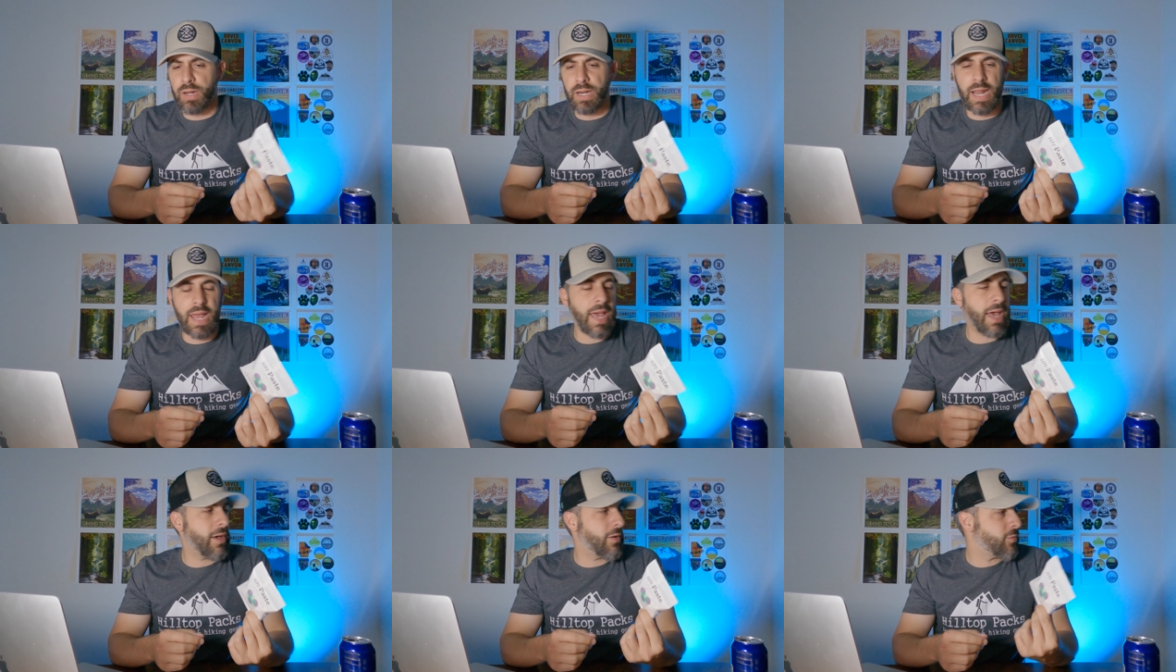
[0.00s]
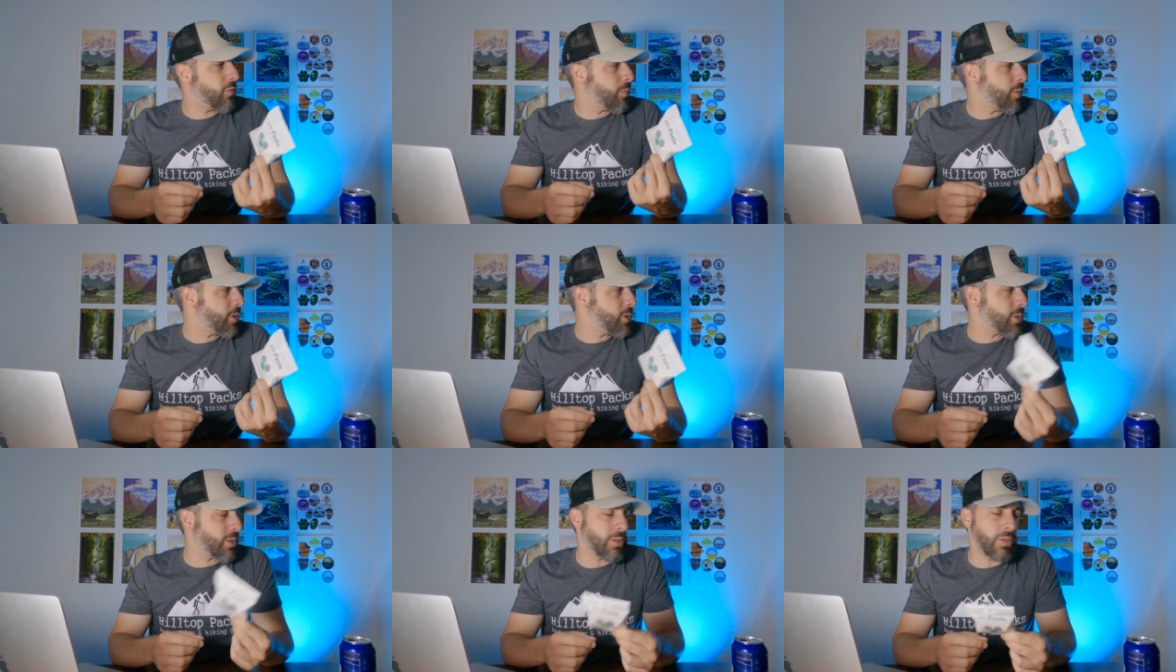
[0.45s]
And I have a
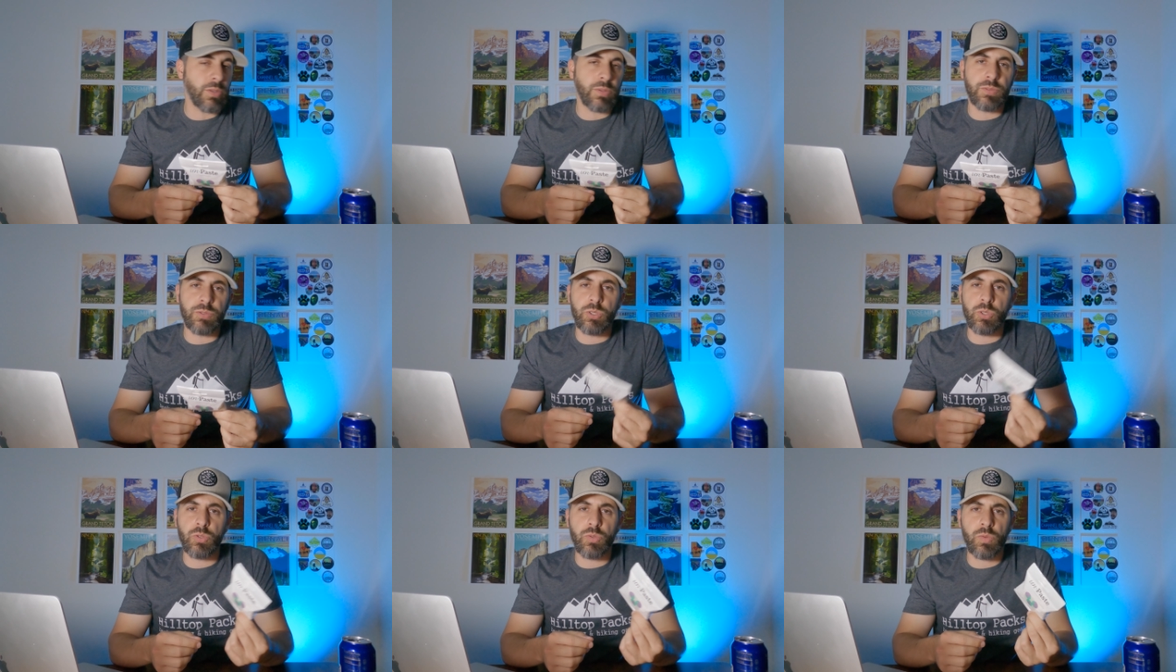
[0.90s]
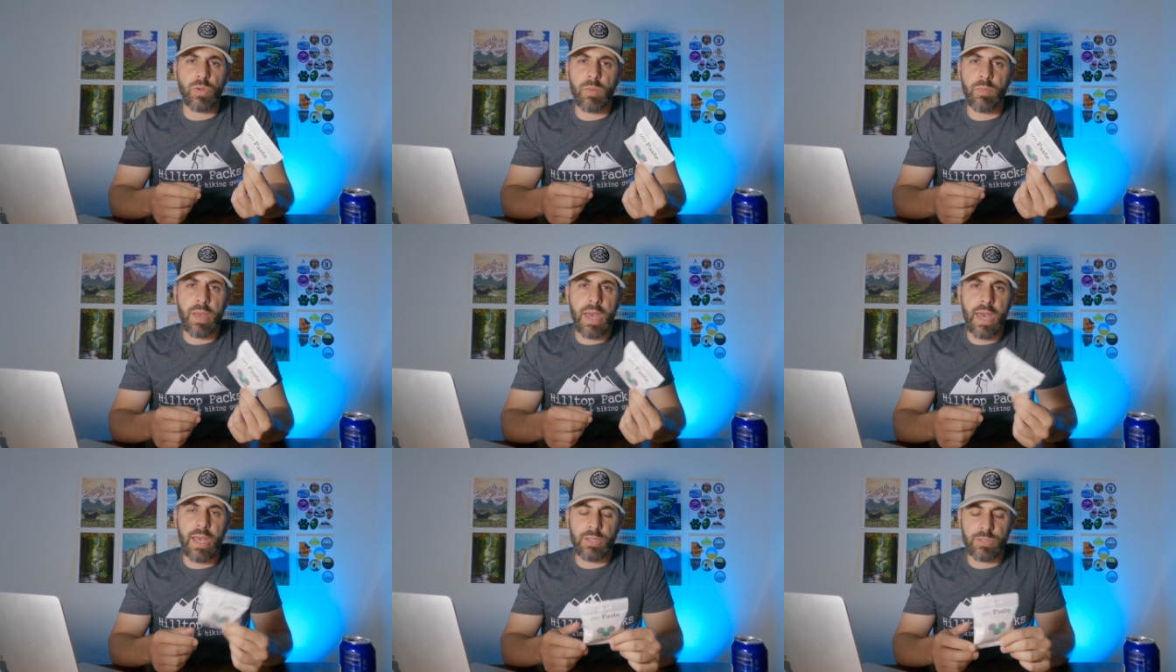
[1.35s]
bunch of little jewelry
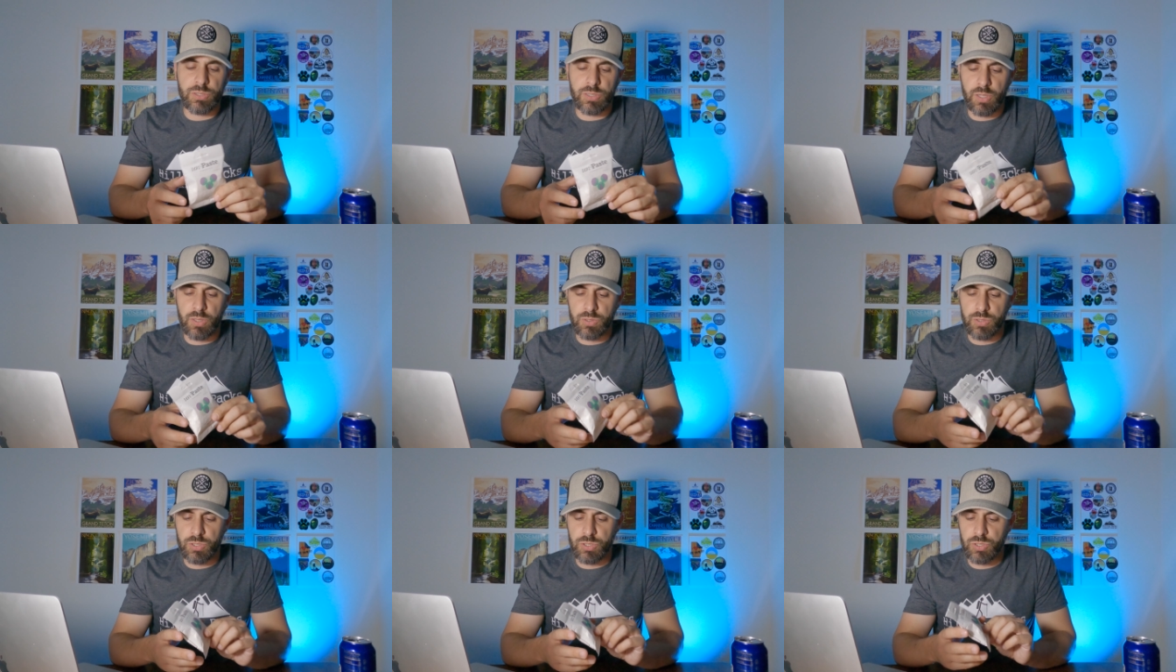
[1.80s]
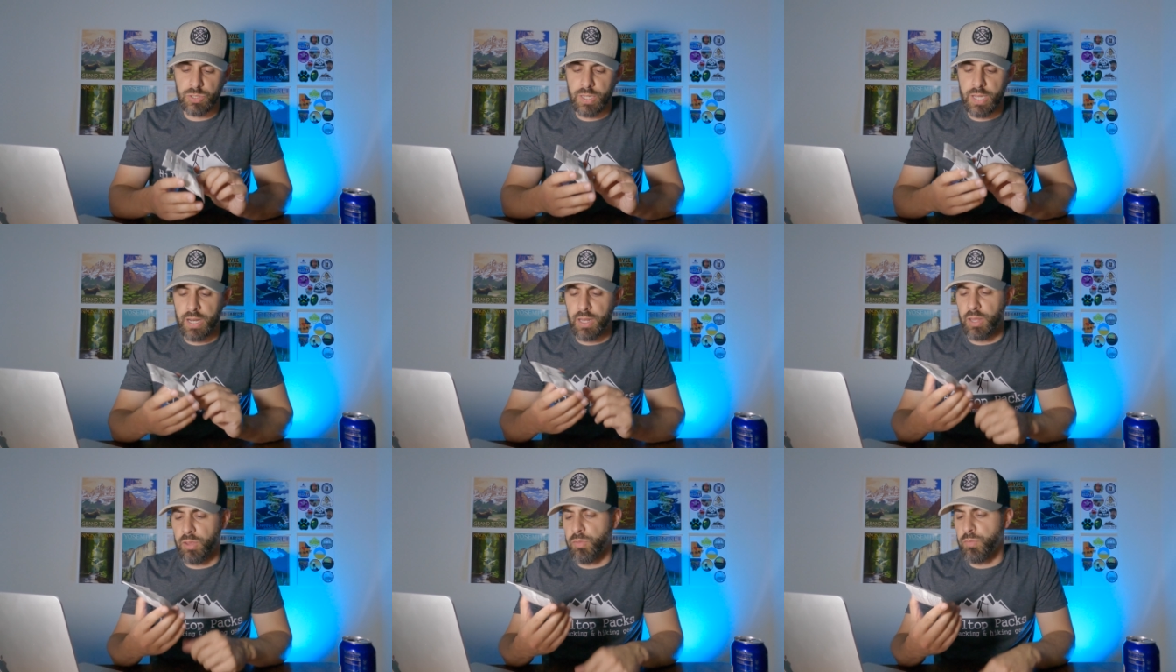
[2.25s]
bags, so I'll just
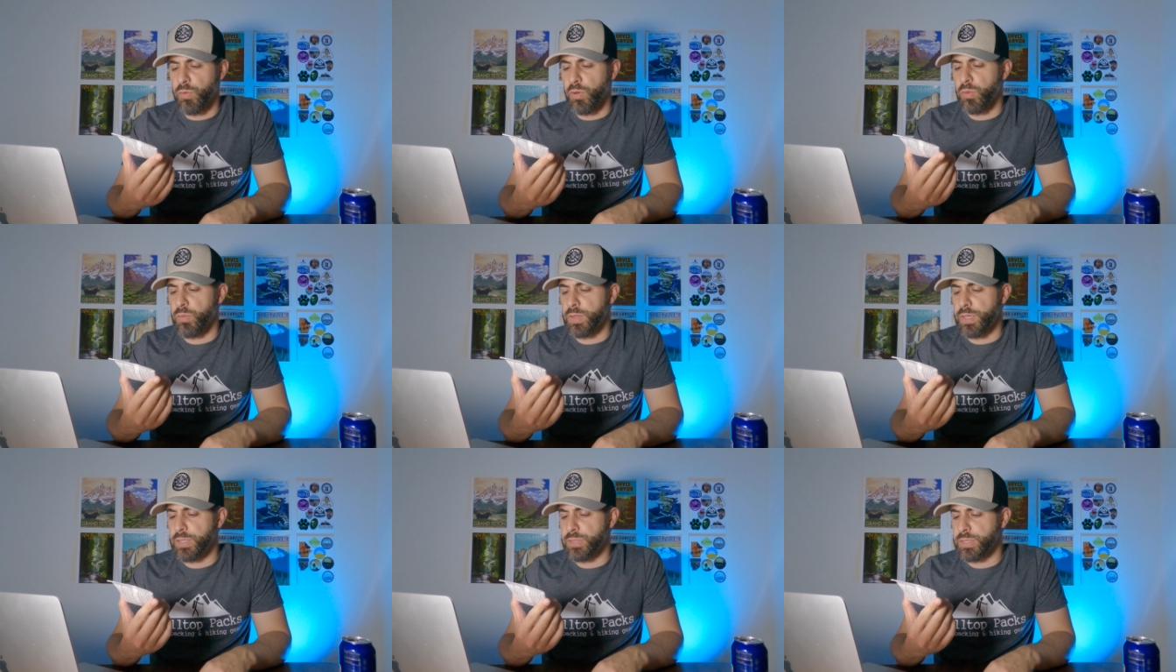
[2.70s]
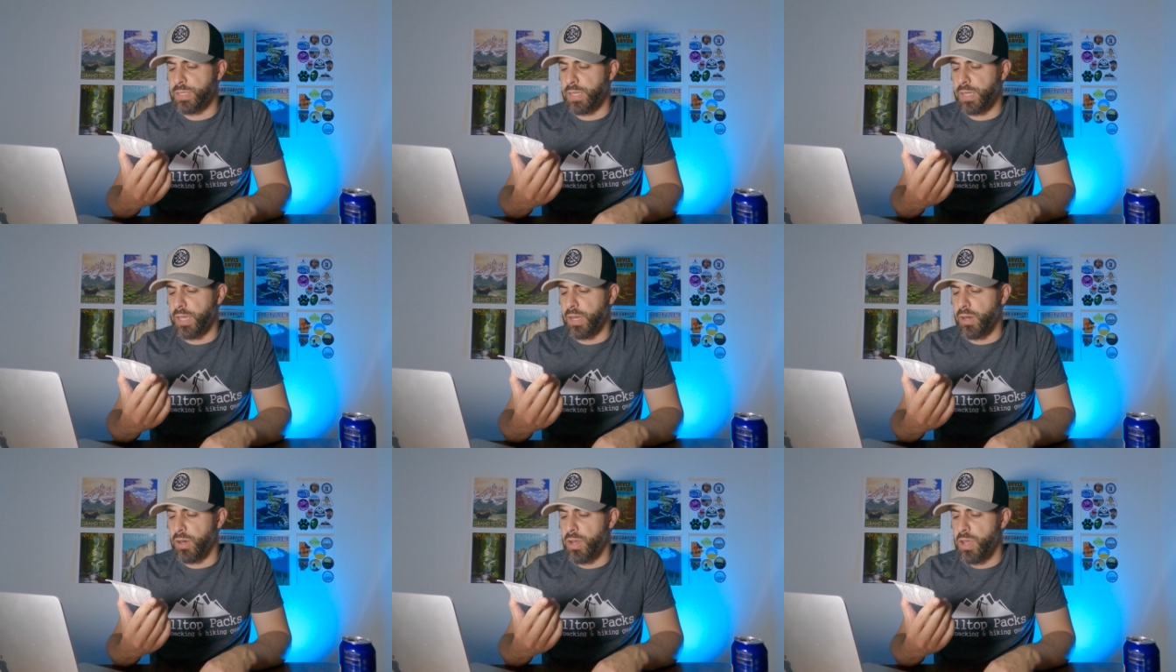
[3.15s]
kind of like throw these in
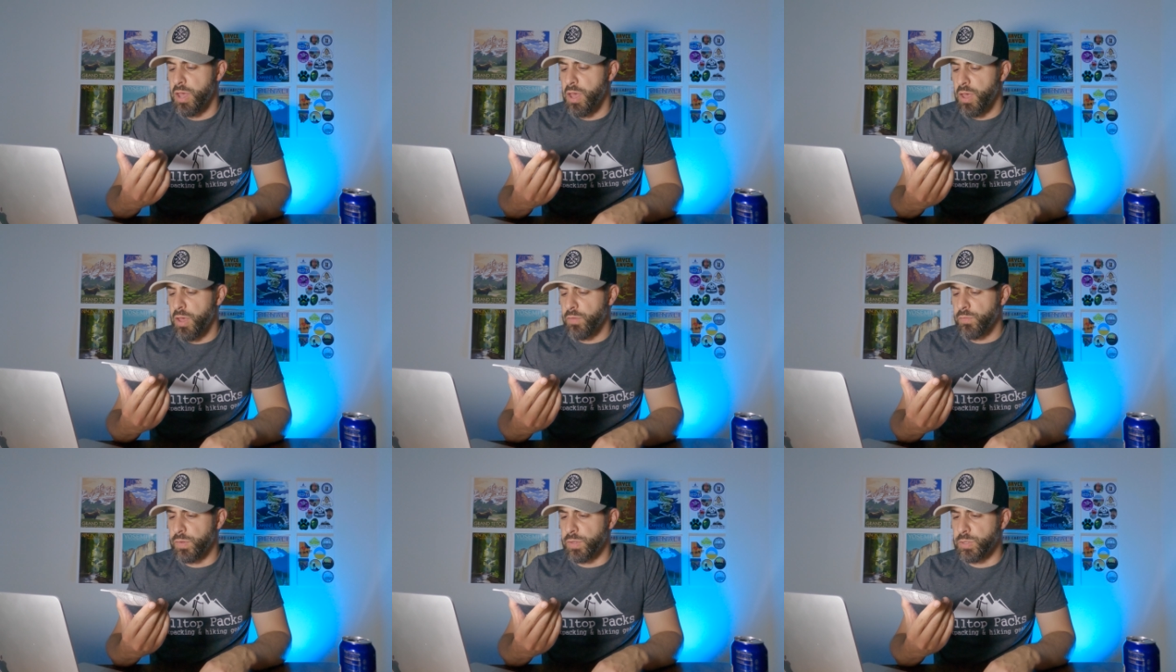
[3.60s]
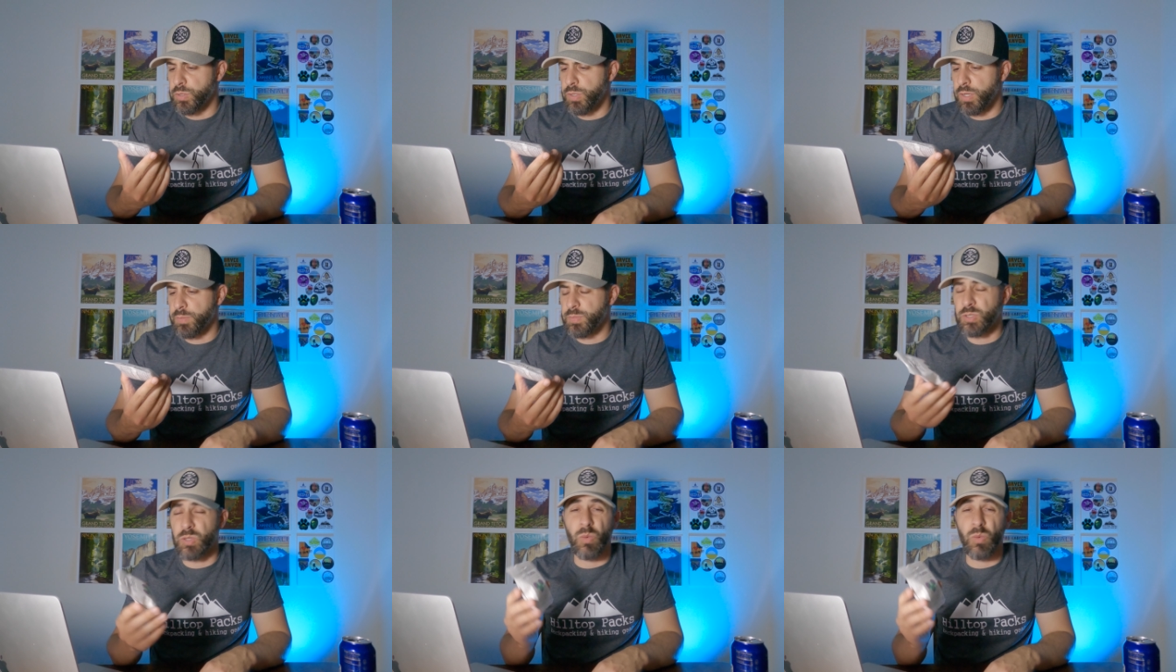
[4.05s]
there for the trips.